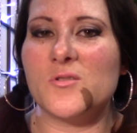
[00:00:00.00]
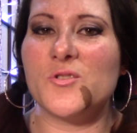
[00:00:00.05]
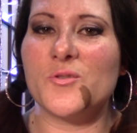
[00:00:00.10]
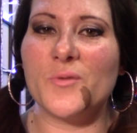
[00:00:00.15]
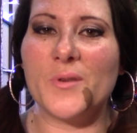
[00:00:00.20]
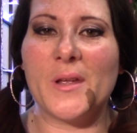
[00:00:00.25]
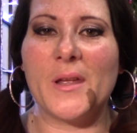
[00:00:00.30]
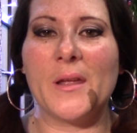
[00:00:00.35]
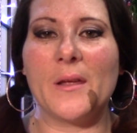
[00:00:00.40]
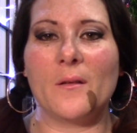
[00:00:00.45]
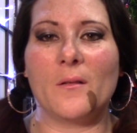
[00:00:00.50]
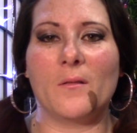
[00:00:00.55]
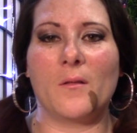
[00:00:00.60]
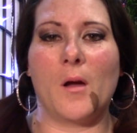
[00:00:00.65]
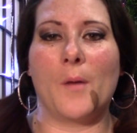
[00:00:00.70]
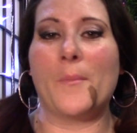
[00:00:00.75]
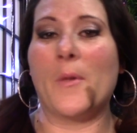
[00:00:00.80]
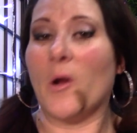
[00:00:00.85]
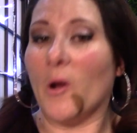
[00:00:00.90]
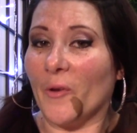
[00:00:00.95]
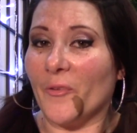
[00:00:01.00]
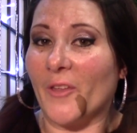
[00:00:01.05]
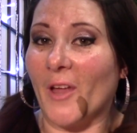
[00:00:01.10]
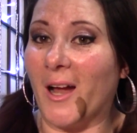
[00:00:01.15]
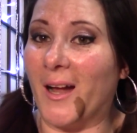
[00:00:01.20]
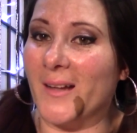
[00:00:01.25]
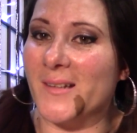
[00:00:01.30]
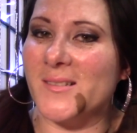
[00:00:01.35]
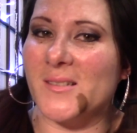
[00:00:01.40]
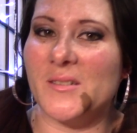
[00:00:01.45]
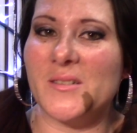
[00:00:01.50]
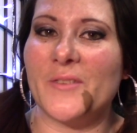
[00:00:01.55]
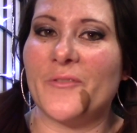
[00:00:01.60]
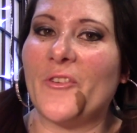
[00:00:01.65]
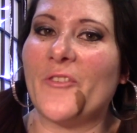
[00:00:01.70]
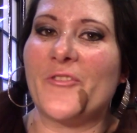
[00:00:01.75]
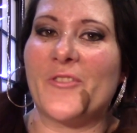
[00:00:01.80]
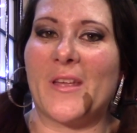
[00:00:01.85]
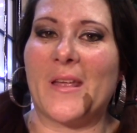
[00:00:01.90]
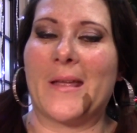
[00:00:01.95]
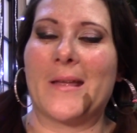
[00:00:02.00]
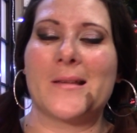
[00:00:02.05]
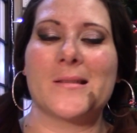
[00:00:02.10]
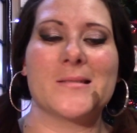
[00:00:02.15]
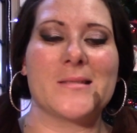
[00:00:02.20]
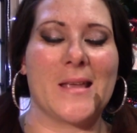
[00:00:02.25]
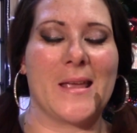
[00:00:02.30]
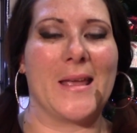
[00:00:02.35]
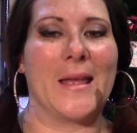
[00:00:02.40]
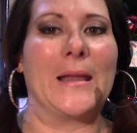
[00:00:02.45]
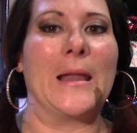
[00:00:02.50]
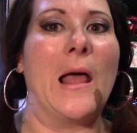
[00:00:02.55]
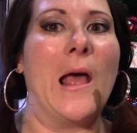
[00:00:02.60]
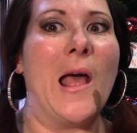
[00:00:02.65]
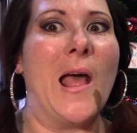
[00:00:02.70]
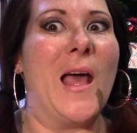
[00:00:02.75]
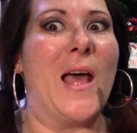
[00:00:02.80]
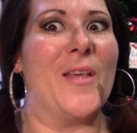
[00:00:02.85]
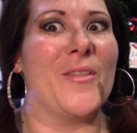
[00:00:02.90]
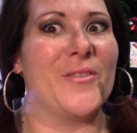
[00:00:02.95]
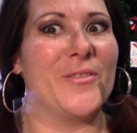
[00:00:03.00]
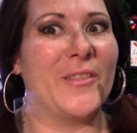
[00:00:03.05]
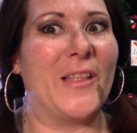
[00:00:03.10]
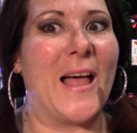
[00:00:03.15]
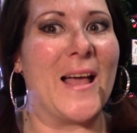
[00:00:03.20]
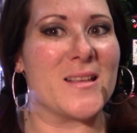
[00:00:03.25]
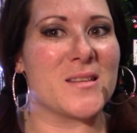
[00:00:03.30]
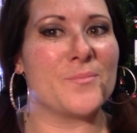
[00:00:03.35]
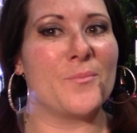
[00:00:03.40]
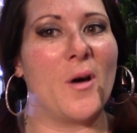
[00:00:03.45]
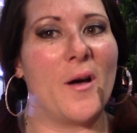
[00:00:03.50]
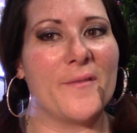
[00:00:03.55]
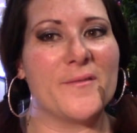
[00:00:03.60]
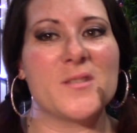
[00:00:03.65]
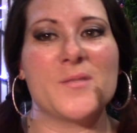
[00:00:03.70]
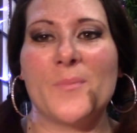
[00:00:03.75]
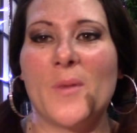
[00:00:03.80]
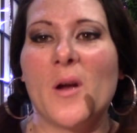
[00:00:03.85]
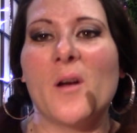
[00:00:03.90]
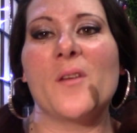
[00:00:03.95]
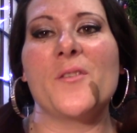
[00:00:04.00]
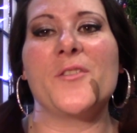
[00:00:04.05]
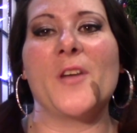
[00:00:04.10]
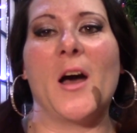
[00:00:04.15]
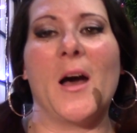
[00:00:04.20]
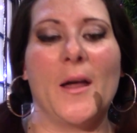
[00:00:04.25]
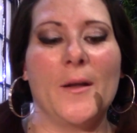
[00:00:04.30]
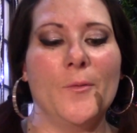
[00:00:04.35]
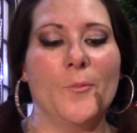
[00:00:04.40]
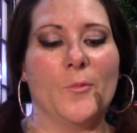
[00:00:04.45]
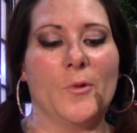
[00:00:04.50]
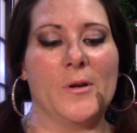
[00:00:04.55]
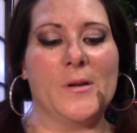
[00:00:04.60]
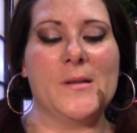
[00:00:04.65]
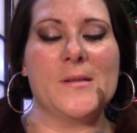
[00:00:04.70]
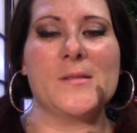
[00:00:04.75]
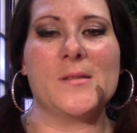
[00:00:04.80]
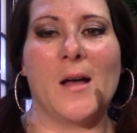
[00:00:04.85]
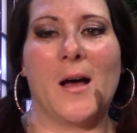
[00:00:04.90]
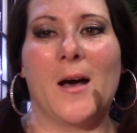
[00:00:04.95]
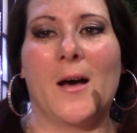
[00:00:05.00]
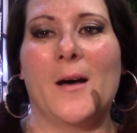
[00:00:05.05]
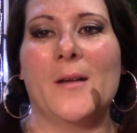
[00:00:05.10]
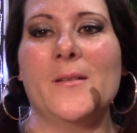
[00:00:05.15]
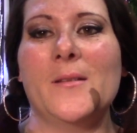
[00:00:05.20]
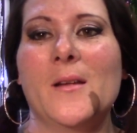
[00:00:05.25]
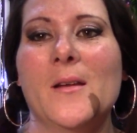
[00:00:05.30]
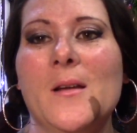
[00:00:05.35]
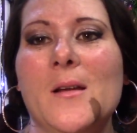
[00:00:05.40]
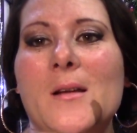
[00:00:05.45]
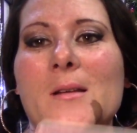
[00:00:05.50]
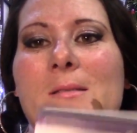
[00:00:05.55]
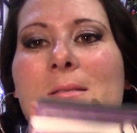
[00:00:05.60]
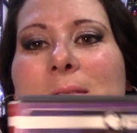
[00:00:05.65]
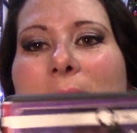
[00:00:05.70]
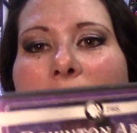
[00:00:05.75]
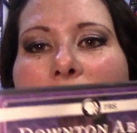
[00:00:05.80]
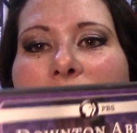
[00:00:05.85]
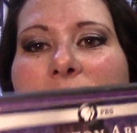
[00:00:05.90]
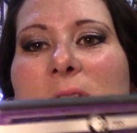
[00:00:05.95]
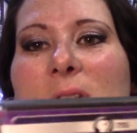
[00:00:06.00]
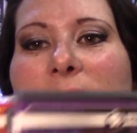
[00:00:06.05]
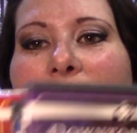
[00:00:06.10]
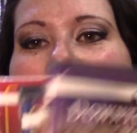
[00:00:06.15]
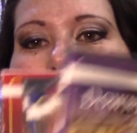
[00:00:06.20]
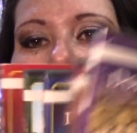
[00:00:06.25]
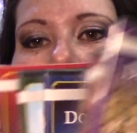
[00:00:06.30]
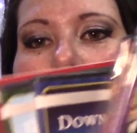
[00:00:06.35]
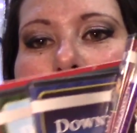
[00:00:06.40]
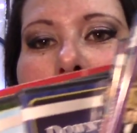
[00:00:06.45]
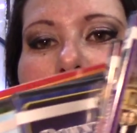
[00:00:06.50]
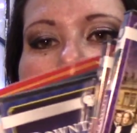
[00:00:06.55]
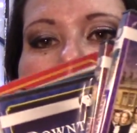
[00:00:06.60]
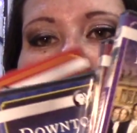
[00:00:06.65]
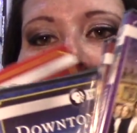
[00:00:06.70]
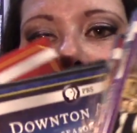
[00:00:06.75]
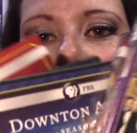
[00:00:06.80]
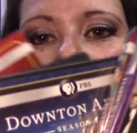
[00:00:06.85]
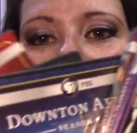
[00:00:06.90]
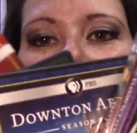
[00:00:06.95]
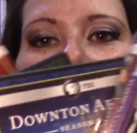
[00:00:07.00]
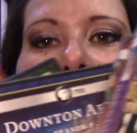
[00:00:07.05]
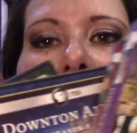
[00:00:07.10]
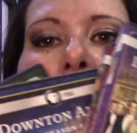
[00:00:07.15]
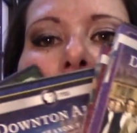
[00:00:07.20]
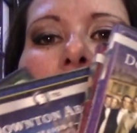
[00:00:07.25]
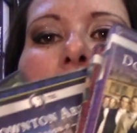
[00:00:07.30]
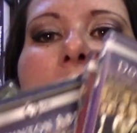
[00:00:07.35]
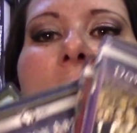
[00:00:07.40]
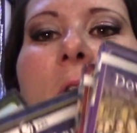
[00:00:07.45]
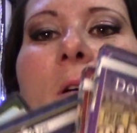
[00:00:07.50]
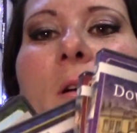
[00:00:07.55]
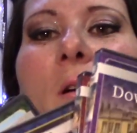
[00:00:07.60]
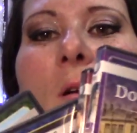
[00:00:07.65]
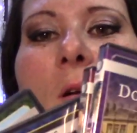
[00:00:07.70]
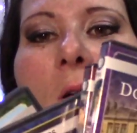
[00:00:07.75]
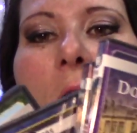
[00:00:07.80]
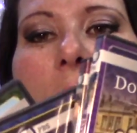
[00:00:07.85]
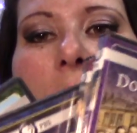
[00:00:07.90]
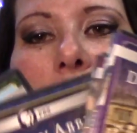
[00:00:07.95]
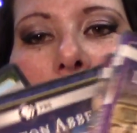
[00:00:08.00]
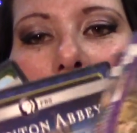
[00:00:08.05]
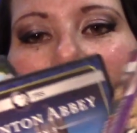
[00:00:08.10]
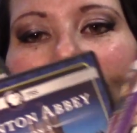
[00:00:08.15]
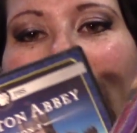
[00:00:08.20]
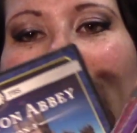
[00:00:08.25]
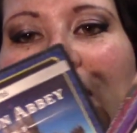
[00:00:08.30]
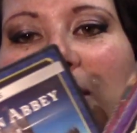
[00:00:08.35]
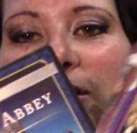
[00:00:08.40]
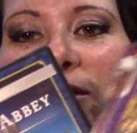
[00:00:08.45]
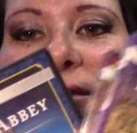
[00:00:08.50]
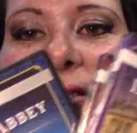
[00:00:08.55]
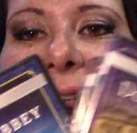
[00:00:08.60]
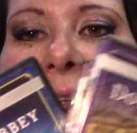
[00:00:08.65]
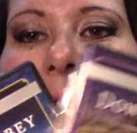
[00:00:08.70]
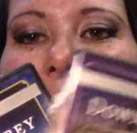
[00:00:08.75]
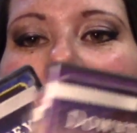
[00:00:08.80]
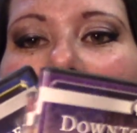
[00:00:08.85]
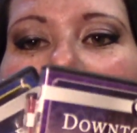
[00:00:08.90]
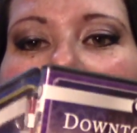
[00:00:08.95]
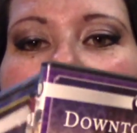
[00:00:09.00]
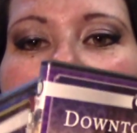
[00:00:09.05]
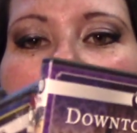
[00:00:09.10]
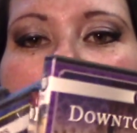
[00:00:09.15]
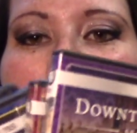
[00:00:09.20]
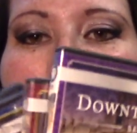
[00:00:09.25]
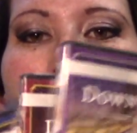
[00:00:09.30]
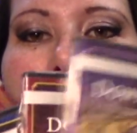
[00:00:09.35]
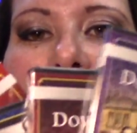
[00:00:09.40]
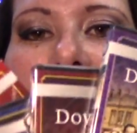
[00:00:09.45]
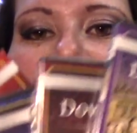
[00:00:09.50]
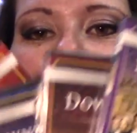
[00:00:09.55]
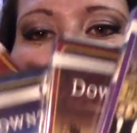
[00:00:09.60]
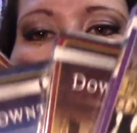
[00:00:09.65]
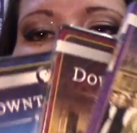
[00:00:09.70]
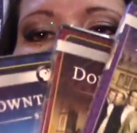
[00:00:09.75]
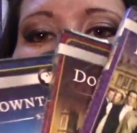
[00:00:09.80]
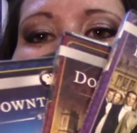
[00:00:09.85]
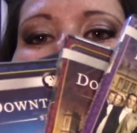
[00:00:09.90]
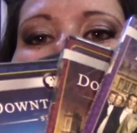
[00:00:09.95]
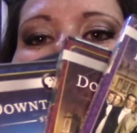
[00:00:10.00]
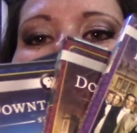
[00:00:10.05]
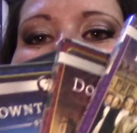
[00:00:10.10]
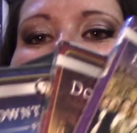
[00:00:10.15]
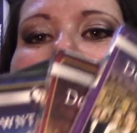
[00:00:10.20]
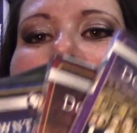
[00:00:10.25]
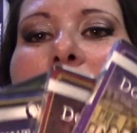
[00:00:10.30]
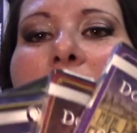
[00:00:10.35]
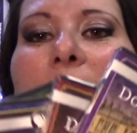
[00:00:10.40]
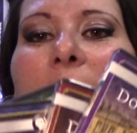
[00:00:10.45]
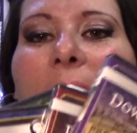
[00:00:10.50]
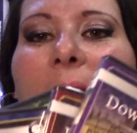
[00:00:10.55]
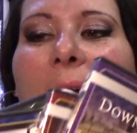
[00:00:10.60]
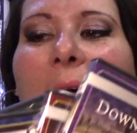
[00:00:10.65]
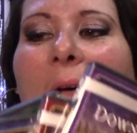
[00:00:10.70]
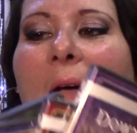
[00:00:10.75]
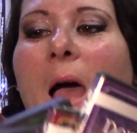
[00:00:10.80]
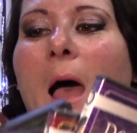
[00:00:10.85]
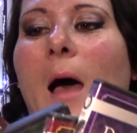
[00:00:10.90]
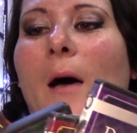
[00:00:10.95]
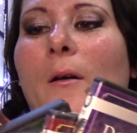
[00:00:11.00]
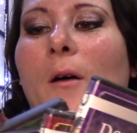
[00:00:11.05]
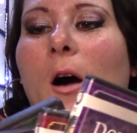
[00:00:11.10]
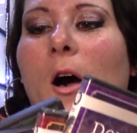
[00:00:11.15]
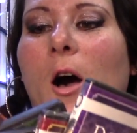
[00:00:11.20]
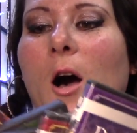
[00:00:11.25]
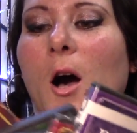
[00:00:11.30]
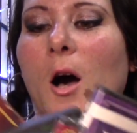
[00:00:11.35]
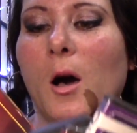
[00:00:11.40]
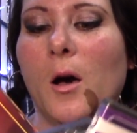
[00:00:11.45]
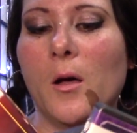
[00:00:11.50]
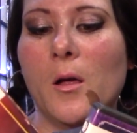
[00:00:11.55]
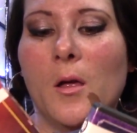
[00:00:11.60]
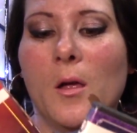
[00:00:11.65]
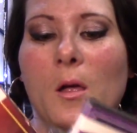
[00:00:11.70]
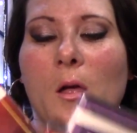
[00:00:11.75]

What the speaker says: doing marathons on different things. And last month's marathon was on Downton Abbey. Yes, you see it all. You see it all correctly. I have all